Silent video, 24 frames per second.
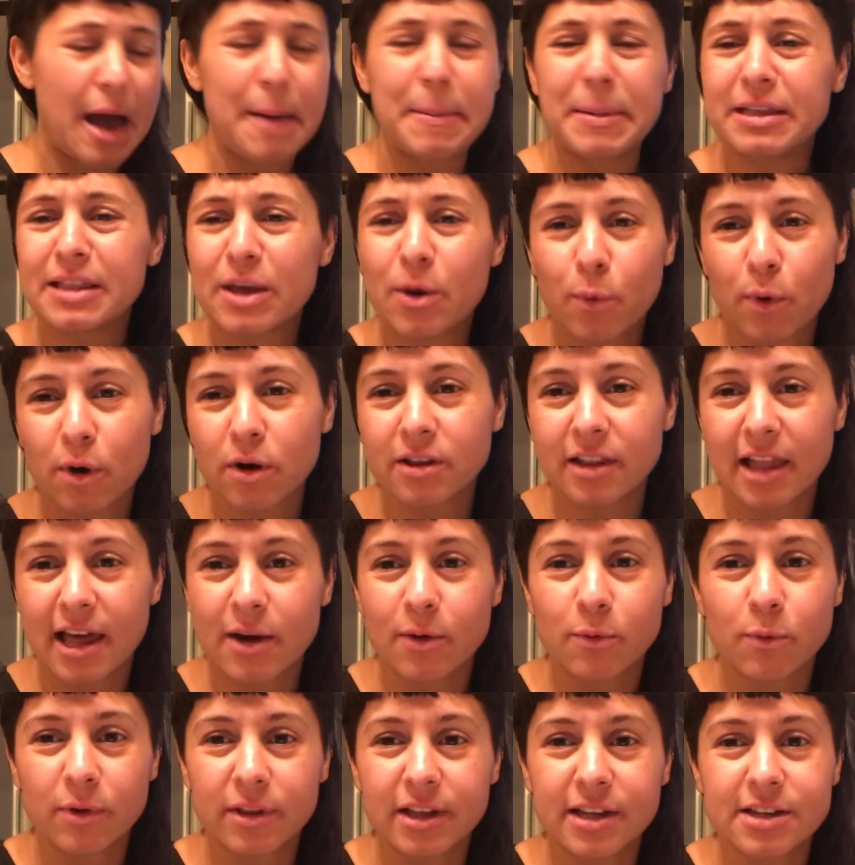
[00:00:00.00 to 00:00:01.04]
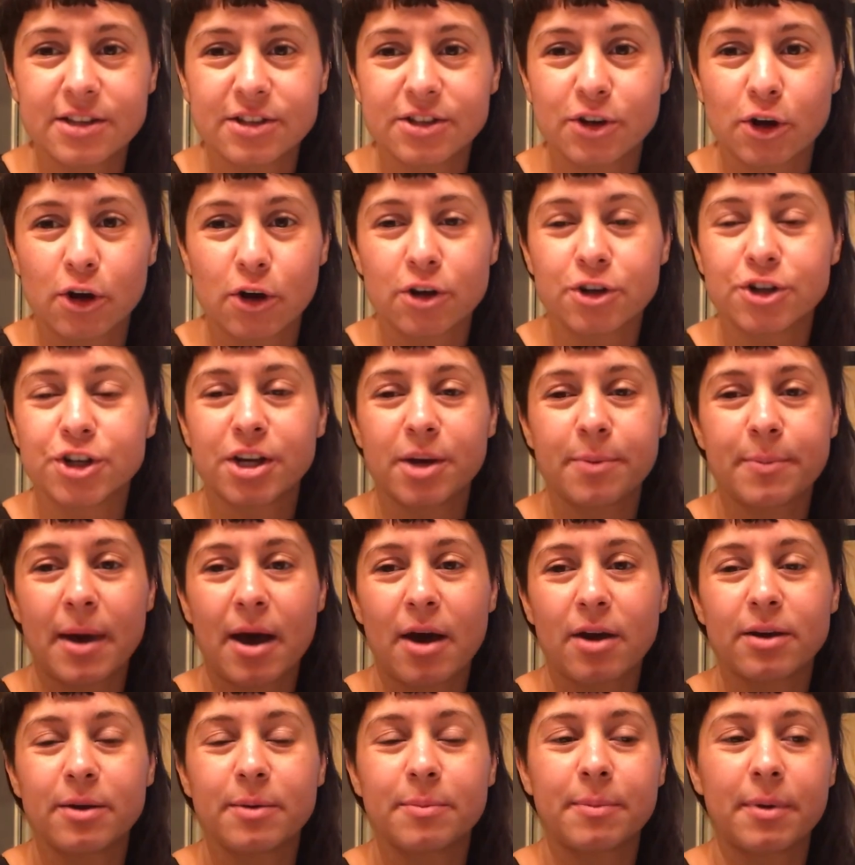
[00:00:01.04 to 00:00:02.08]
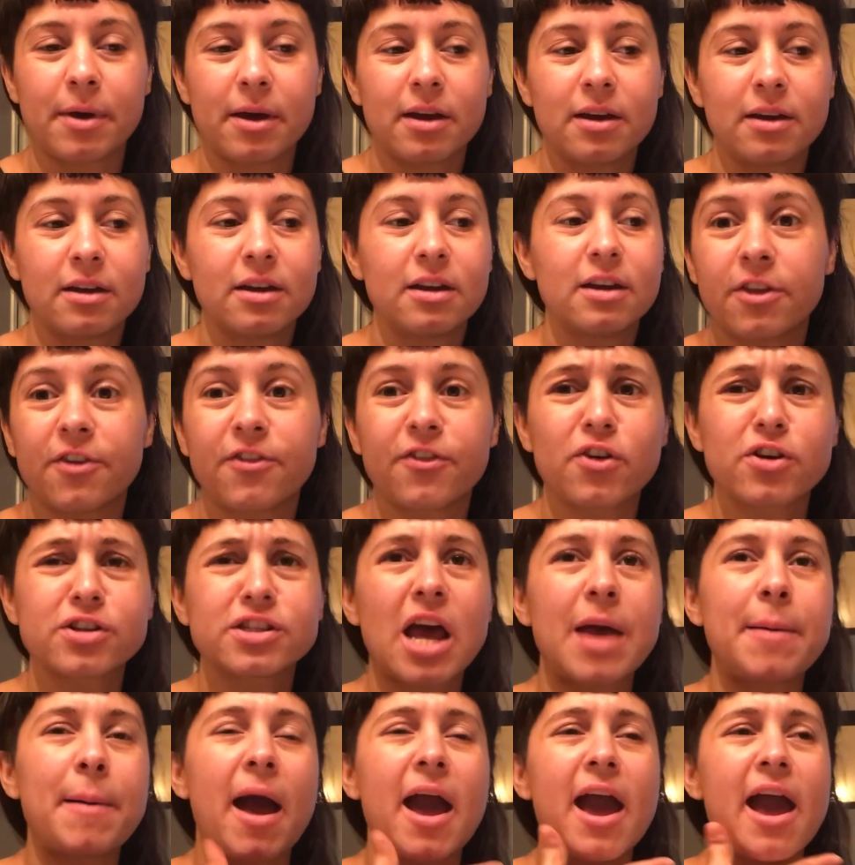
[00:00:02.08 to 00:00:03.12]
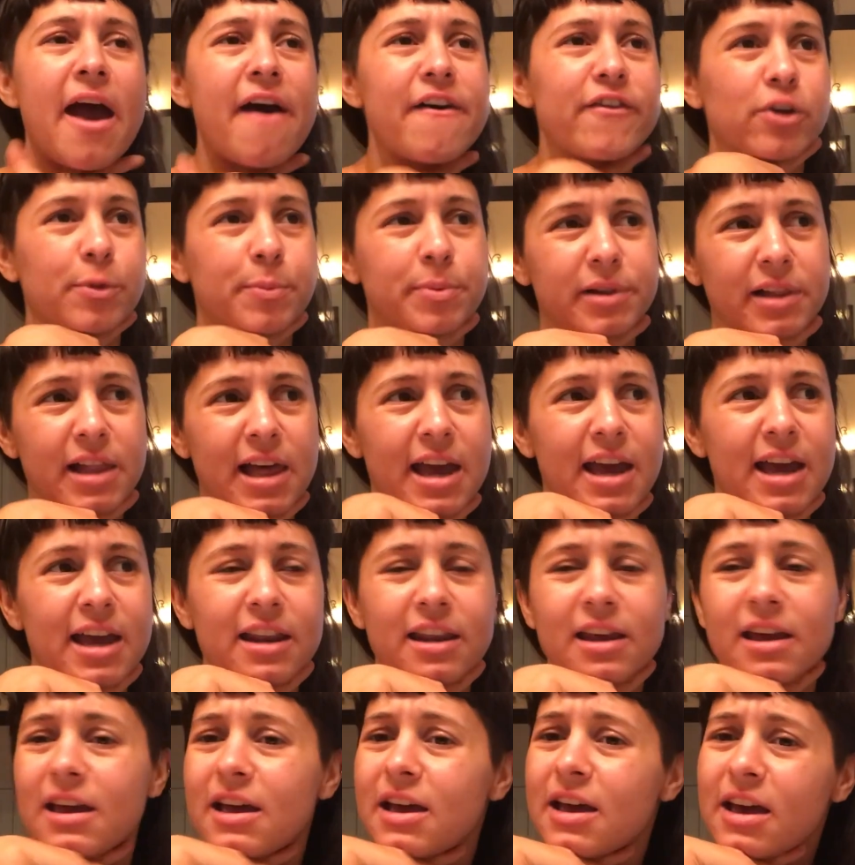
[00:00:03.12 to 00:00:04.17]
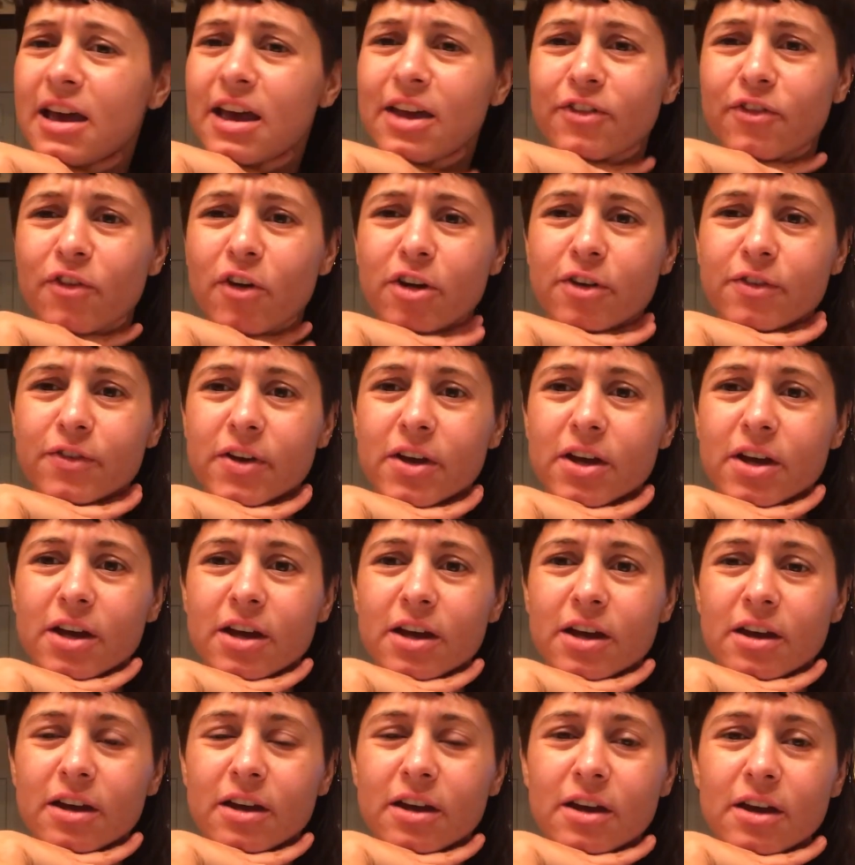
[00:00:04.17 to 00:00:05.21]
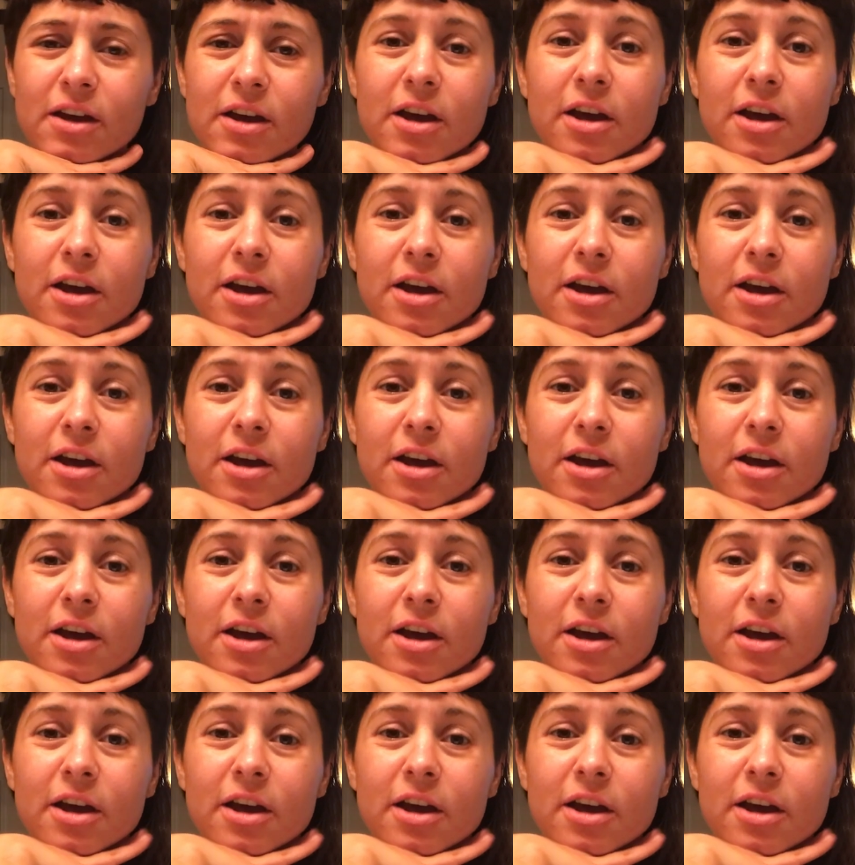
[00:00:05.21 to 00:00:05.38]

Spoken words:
I mean, they weren't like really discouraging about it, but the first time I ever played in front of